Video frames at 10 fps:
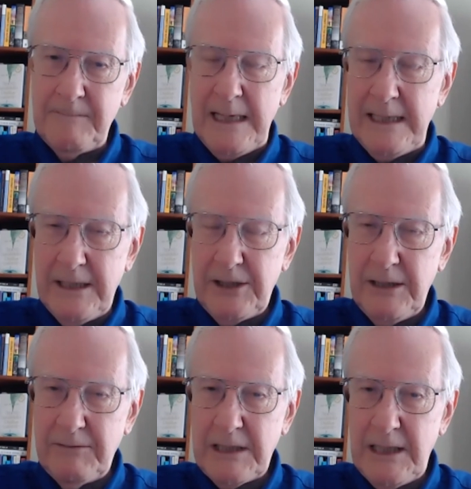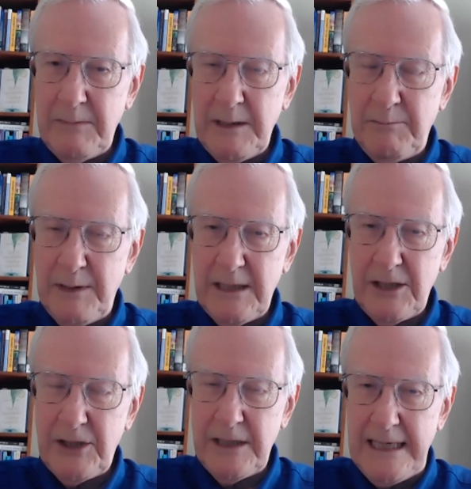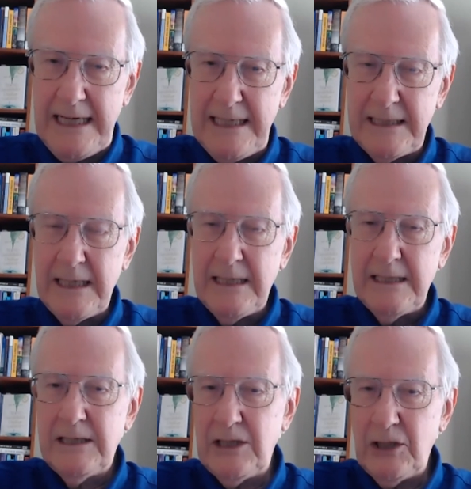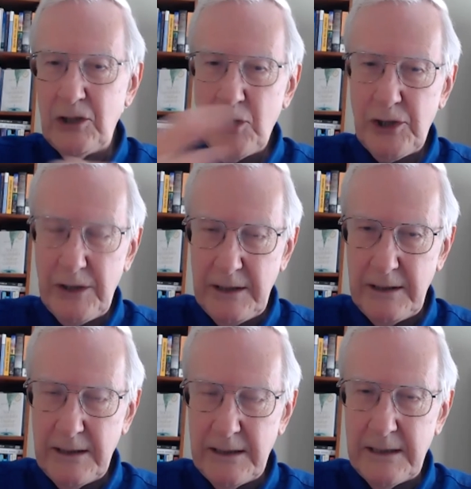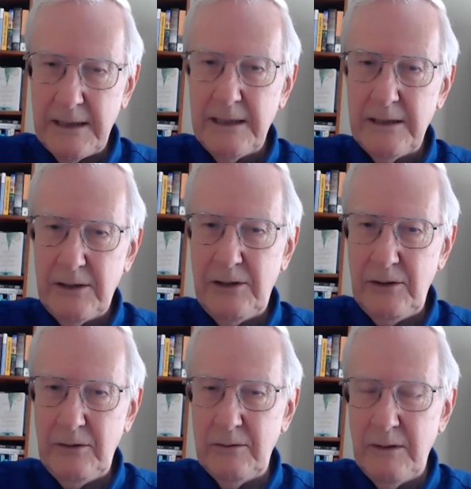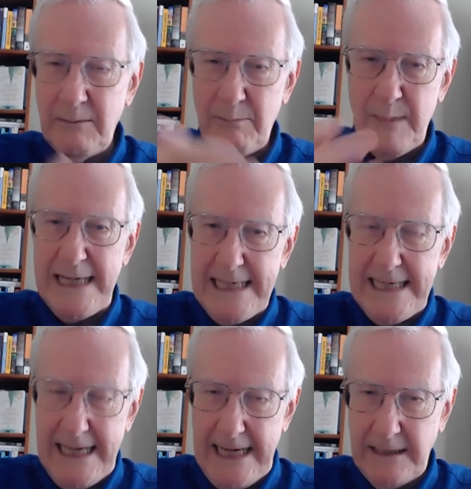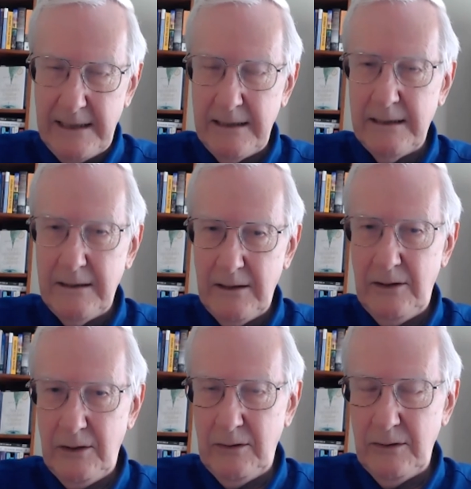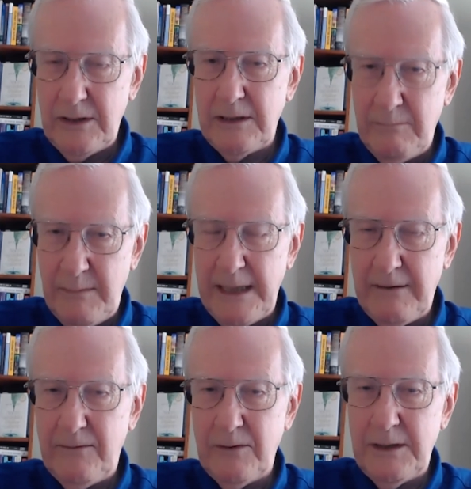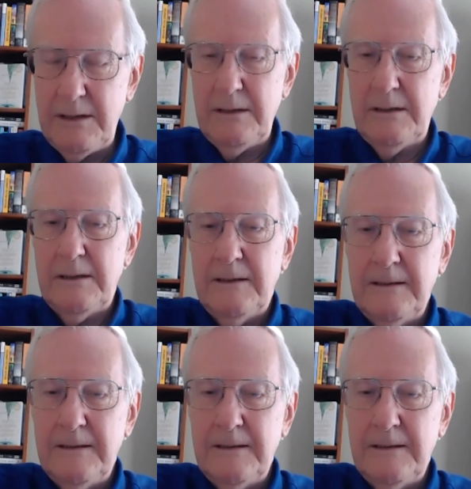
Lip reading: initiatives can be positioned as solutions to mitigate those mega forces.